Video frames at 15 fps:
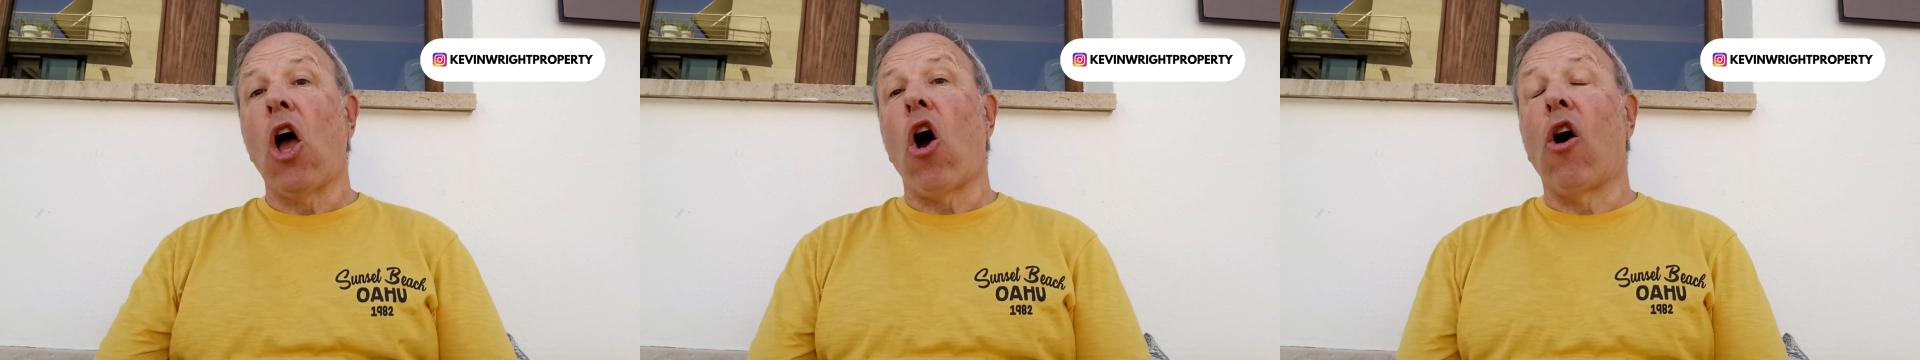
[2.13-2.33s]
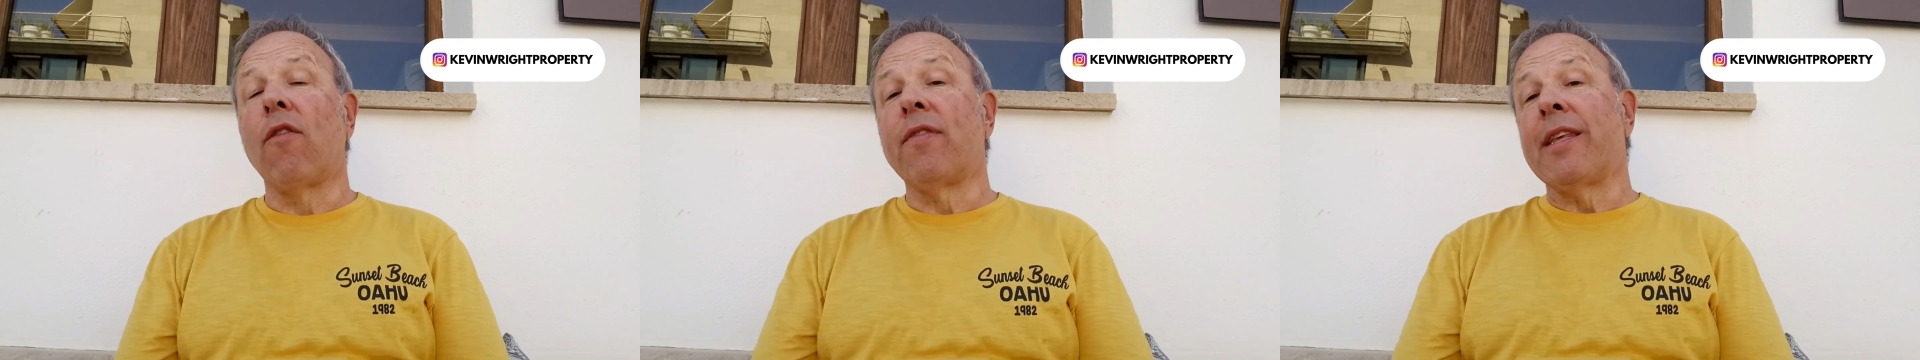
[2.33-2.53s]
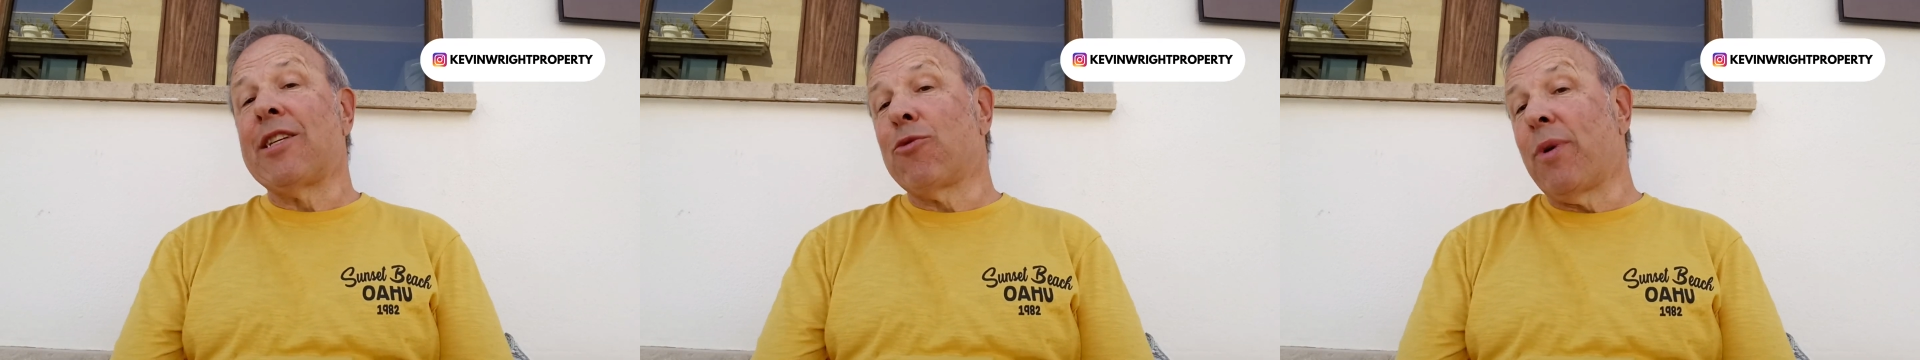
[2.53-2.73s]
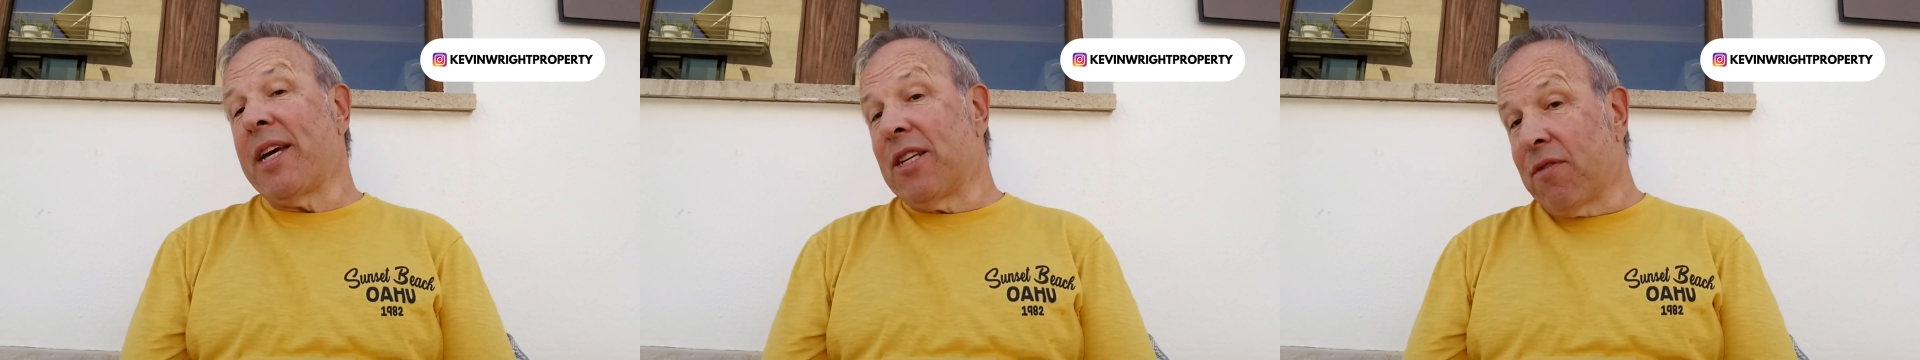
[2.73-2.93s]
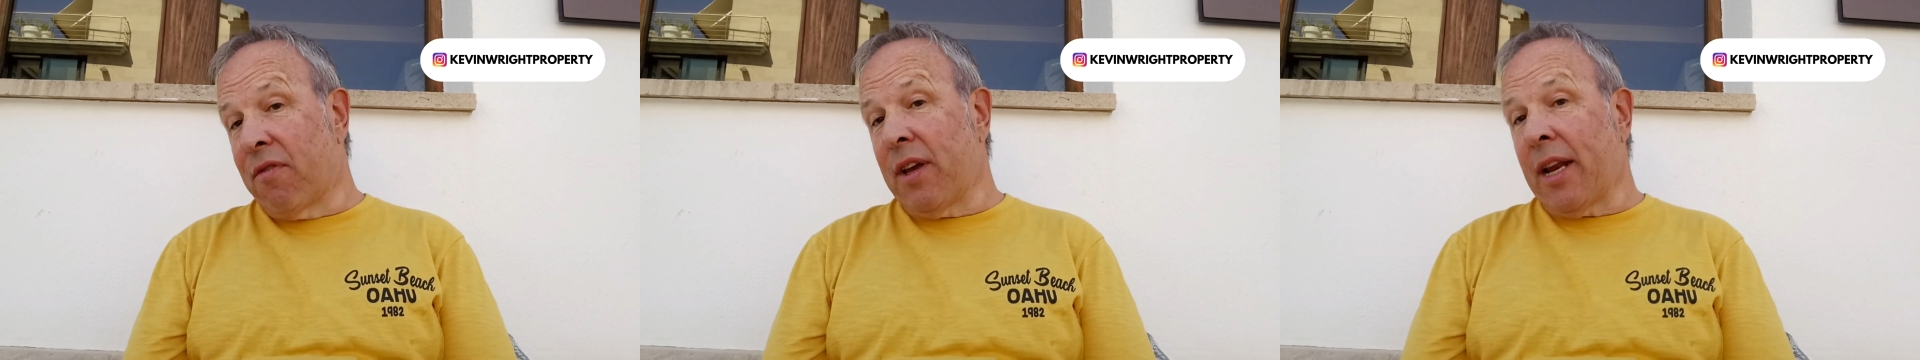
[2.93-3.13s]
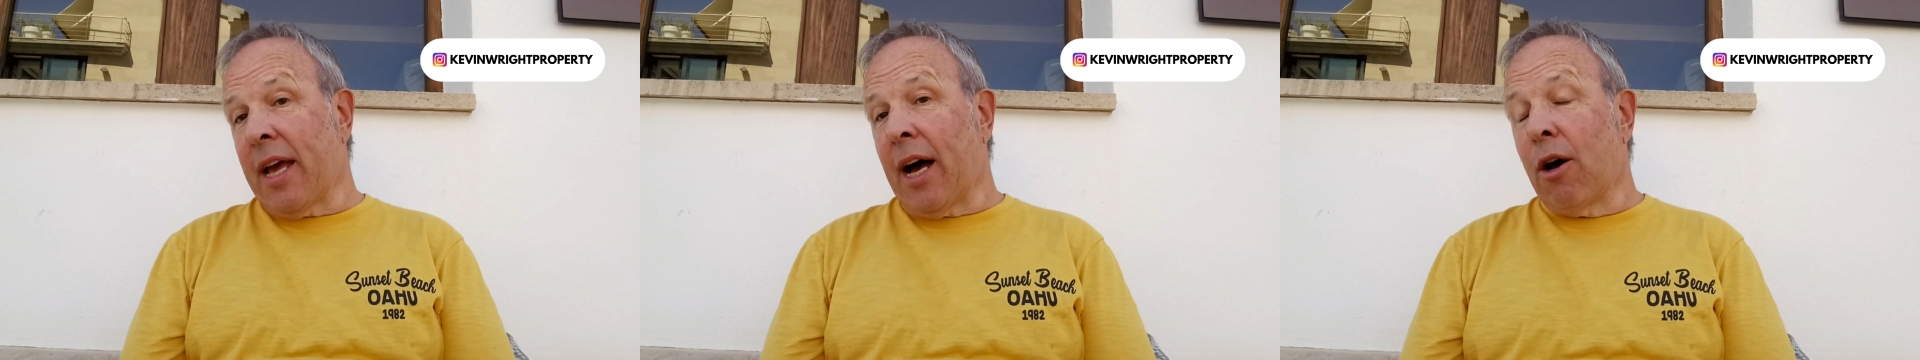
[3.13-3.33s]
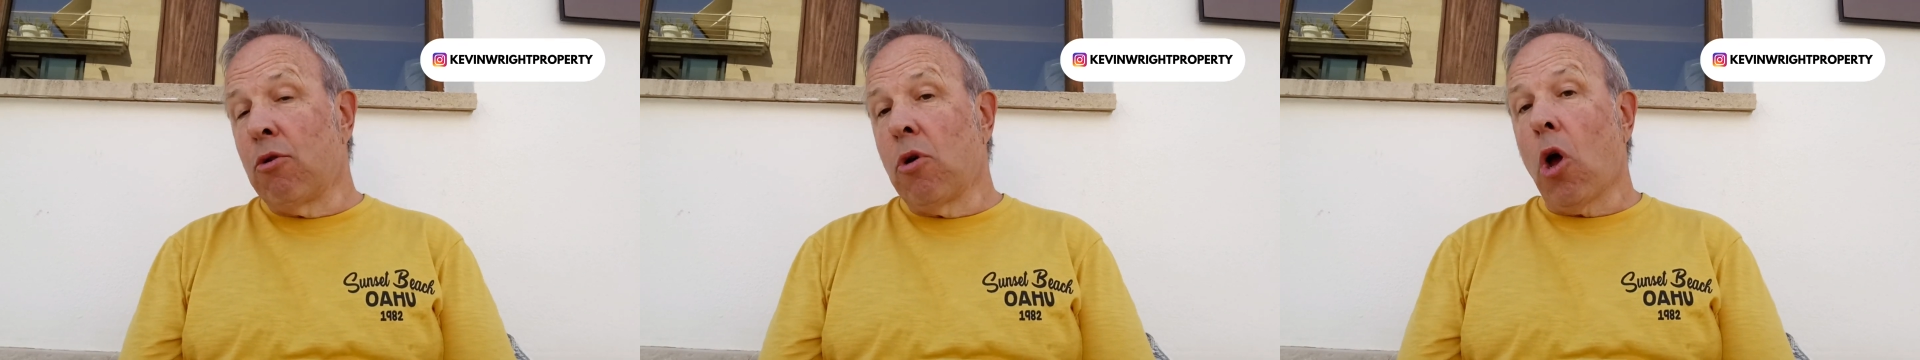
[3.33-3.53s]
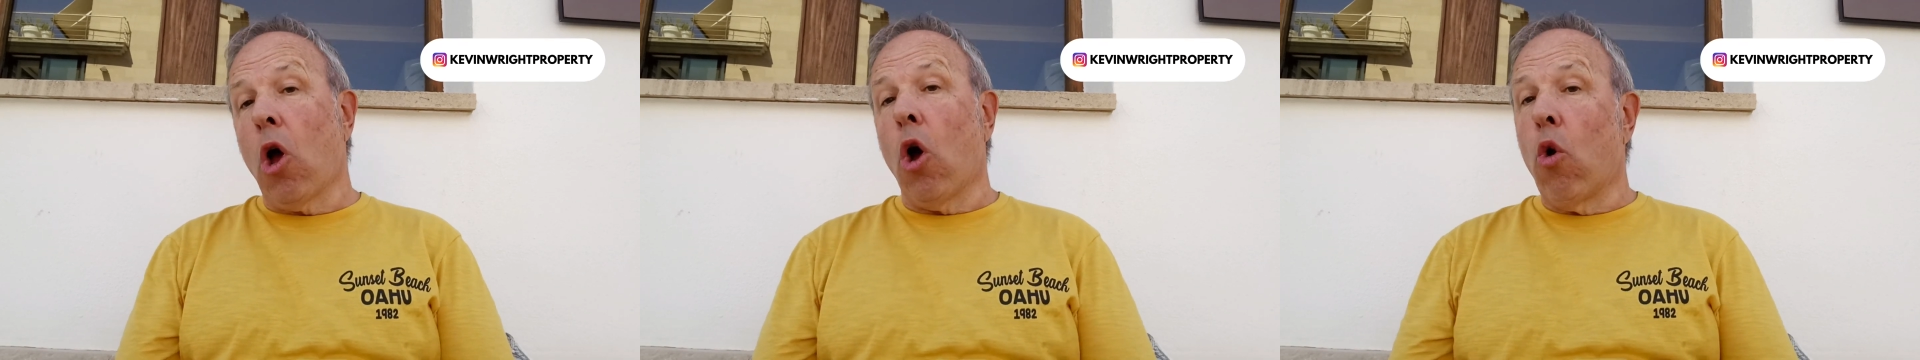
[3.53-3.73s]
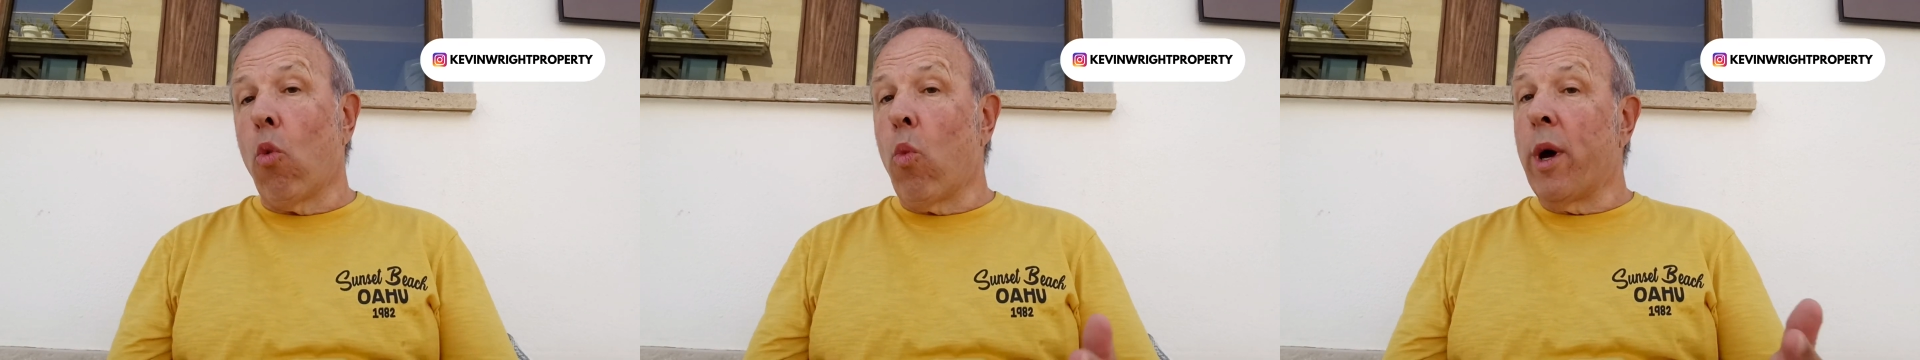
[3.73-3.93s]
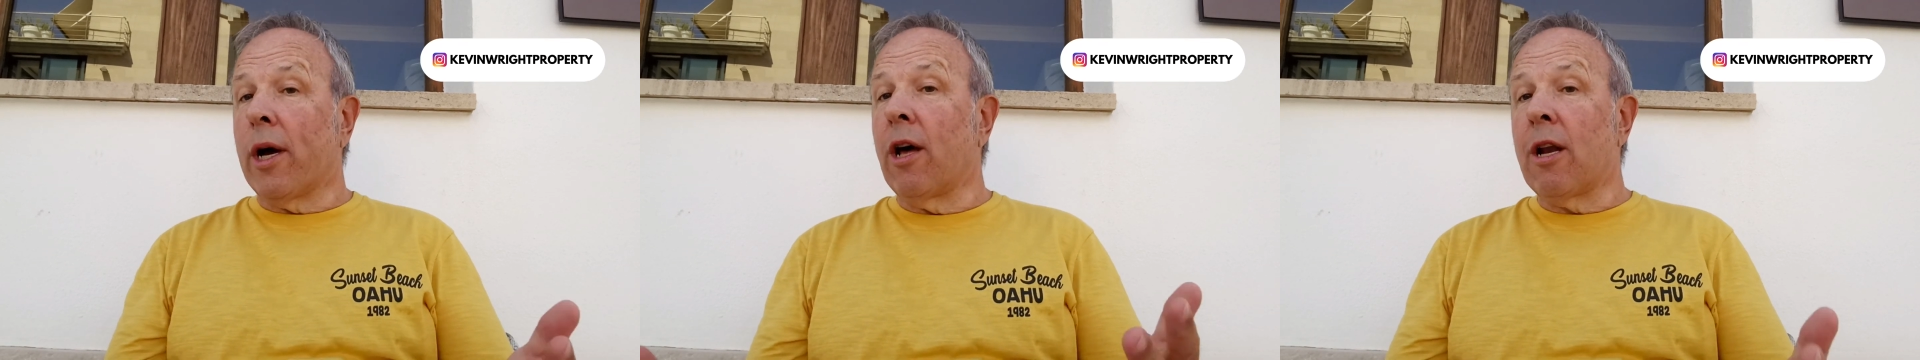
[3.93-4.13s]
on this week's video
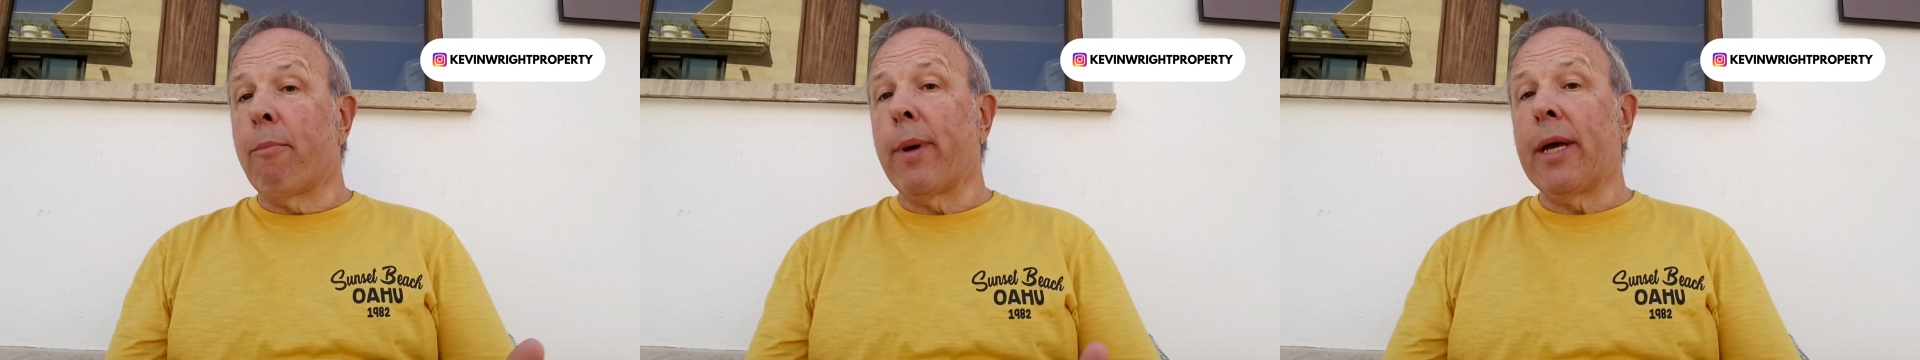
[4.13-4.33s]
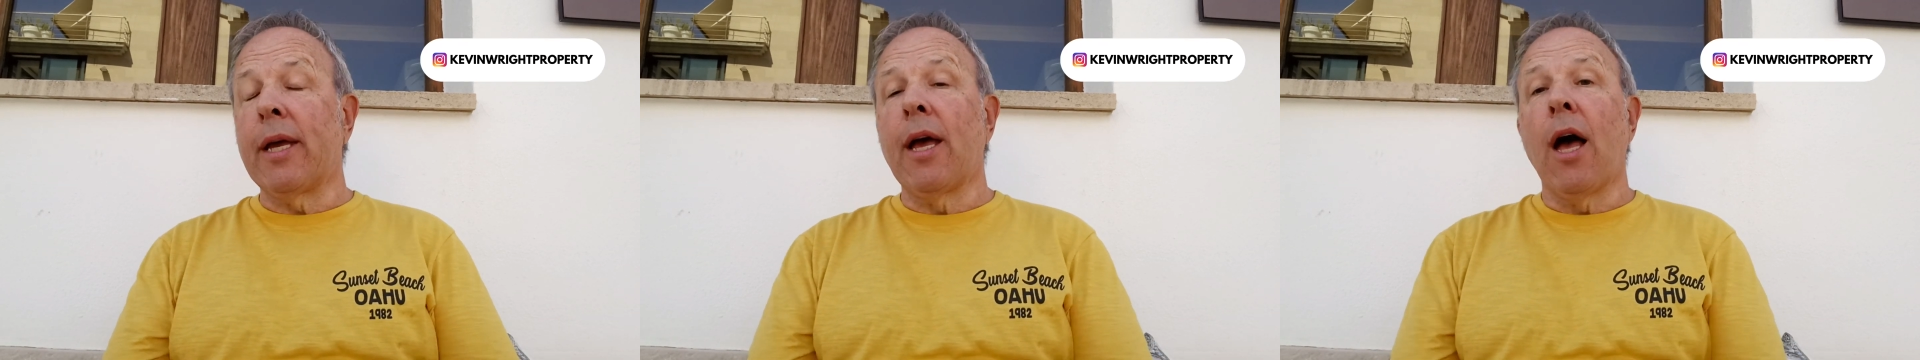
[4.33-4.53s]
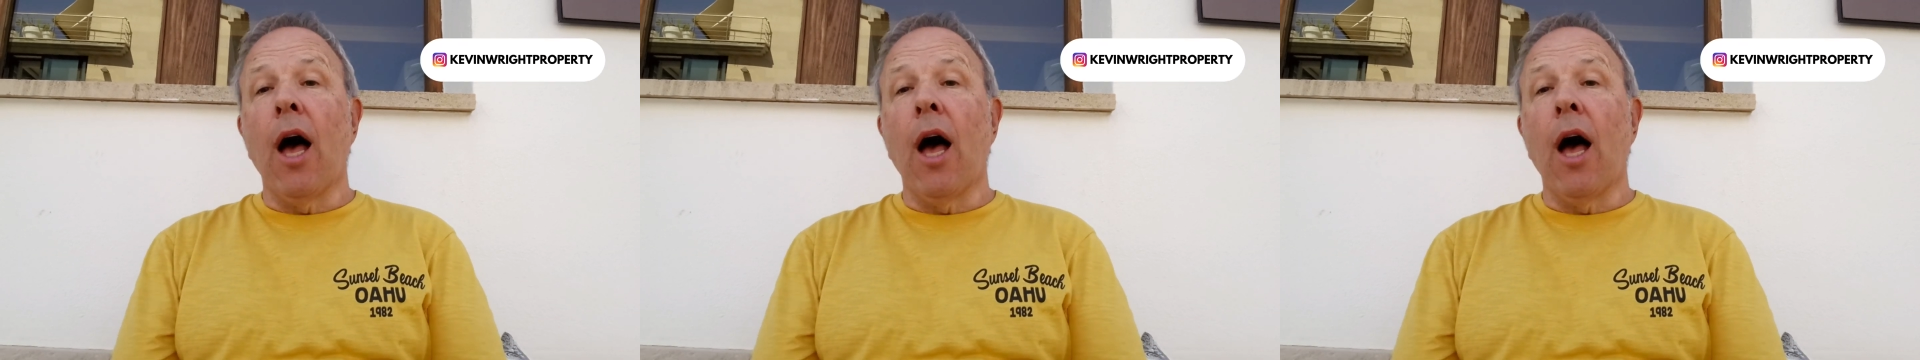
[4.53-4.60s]
we're going to be